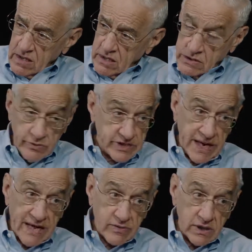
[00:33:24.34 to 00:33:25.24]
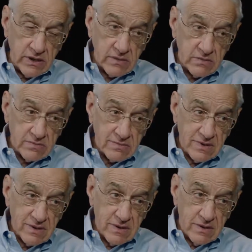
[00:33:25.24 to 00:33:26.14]
she was an athlete.
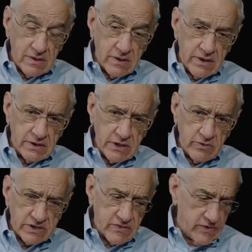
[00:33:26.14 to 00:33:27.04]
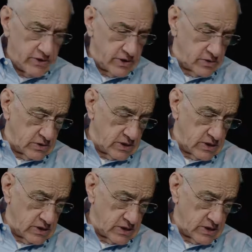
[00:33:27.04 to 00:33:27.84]
And she was a very good,